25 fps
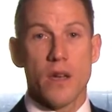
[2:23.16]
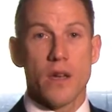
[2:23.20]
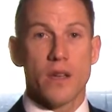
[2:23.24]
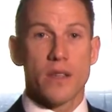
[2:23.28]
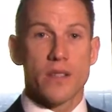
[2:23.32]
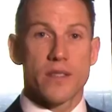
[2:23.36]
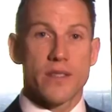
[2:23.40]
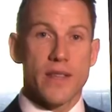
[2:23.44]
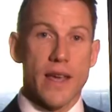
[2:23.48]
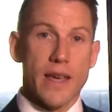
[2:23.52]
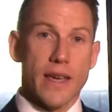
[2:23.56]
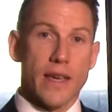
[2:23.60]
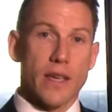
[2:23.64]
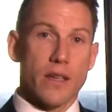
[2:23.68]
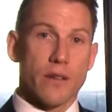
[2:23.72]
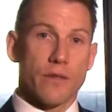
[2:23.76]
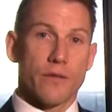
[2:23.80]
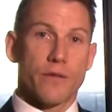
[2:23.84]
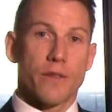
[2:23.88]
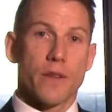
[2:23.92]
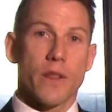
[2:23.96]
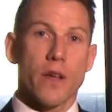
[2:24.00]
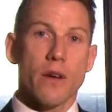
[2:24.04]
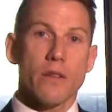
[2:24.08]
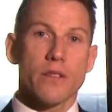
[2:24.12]
Second,
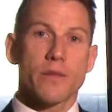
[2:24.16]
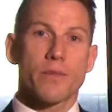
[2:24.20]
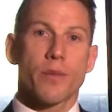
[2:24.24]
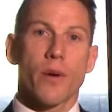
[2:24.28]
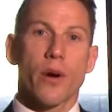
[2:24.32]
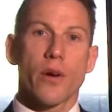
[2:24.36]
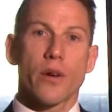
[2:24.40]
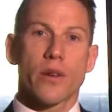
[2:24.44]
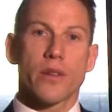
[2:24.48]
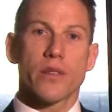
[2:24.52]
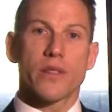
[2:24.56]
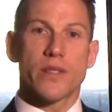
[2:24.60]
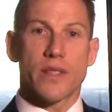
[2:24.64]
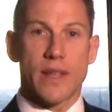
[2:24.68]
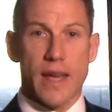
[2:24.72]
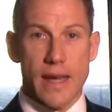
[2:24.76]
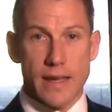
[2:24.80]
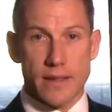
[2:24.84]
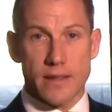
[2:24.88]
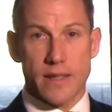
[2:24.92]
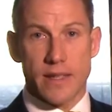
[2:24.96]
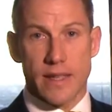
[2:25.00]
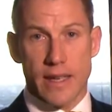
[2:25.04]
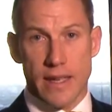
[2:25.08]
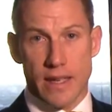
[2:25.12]
for those brokers
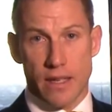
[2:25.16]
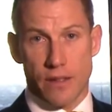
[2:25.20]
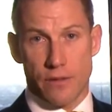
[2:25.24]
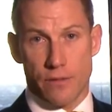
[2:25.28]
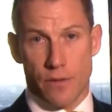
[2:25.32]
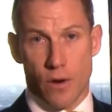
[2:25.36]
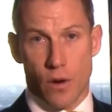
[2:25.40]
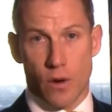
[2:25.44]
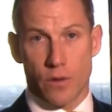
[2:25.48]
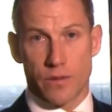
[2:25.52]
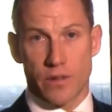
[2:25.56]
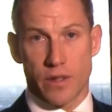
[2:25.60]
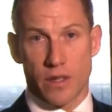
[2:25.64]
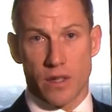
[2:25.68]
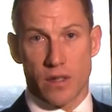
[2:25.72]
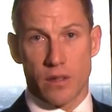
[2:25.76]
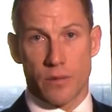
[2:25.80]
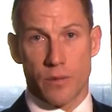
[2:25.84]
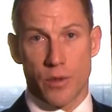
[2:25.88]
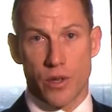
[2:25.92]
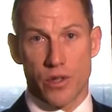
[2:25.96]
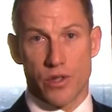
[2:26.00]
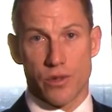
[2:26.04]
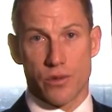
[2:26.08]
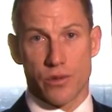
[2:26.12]
yet to get involved in
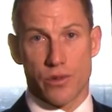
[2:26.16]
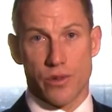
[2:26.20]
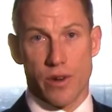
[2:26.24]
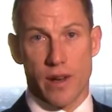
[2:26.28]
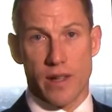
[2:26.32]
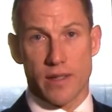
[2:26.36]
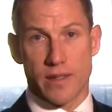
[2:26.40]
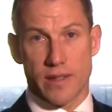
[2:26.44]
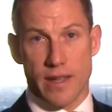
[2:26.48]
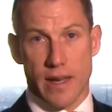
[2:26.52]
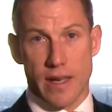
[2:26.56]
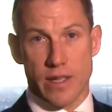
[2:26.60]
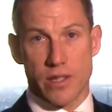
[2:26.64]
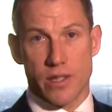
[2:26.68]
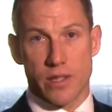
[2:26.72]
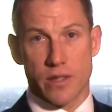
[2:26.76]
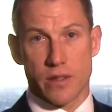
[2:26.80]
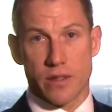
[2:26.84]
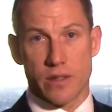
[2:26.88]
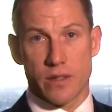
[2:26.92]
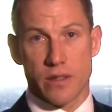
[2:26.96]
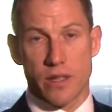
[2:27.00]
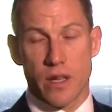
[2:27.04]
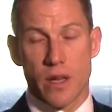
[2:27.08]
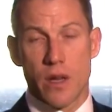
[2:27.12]
commercial
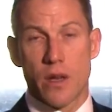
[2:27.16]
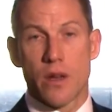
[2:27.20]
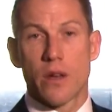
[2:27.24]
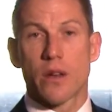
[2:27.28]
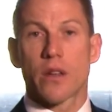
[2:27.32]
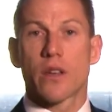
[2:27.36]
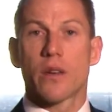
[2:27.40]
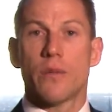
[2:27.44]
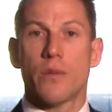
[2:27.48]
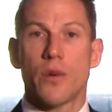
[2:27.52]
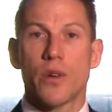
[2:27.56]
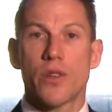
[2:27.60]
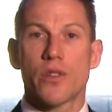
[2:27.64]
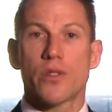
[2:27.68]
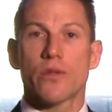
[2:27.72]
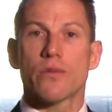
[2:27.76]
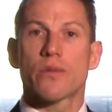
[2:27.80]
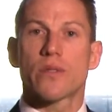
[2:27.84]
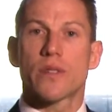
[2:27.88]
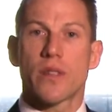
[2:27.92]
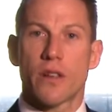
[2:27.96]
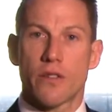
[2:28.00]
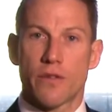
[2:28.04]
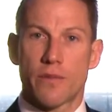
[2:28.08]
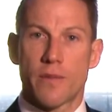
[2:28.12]
transactions, commercial
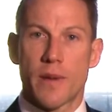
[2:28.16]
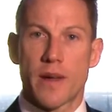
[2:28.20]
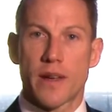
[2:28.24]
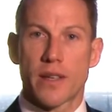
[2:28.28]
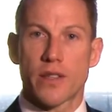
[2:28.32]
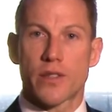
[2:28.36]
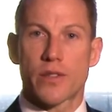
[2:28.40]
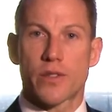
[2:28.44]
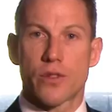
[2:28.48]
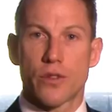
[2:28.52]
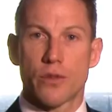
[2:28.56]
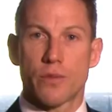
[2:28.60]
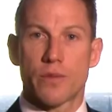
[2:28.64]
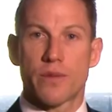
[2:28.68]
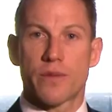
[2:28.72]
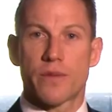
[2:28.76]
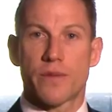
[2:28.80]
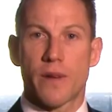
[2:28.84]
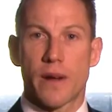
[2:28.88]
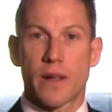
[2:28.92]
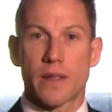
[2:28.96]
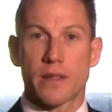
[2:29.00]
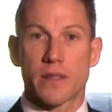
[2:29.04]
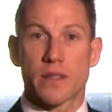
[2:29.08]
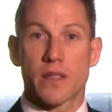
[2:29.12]
self-managed super
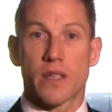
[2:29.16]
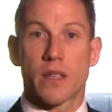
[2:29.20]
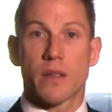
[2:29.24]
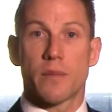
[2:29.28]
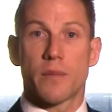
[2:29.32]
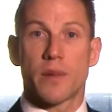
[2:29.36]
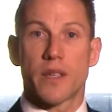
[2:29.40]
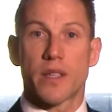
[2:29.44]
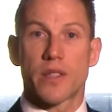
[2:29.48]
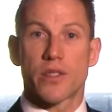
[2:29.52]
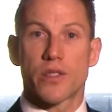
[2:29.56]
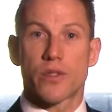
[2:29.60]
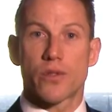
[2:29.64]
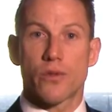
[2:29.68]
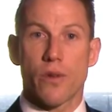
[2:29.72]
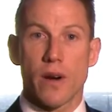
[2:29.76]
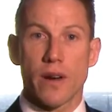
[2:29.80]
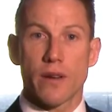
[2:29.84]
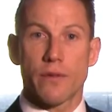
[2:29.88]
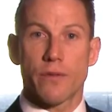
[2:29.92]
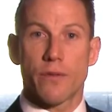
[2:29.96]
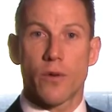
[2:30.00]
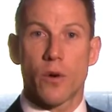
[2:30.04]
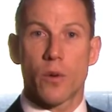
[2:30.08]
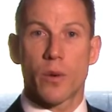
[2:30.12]
funds can be a
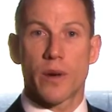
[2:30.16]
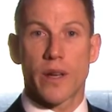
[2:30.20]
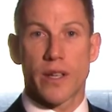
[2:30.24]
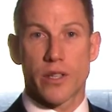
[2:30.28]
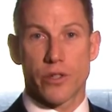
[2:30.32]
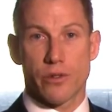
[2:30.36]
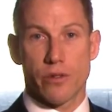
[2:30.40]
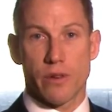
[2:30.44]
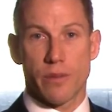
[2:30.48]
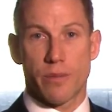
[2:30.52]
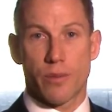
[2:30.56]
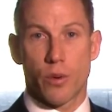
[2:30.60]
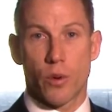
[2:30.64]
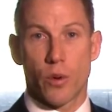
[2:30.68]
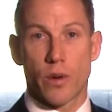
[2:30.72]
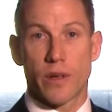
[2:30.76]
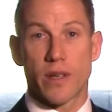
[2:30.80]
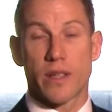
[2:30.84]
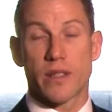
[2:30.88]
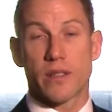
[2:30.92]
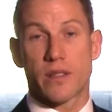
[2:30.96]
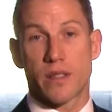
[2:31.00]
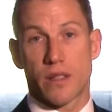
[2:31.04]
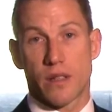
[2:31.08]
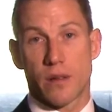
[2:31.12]
straightforward entry point
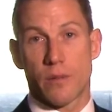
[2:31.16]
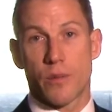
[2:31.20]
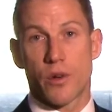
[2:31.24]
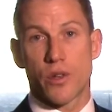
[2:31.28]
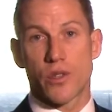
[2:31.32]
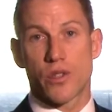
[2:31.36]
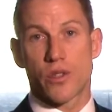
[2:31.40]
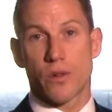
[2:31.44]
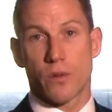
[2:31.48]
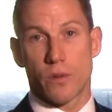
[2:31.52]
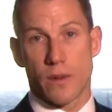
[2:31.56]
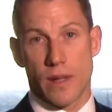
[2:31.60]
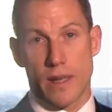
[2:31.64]
into commercial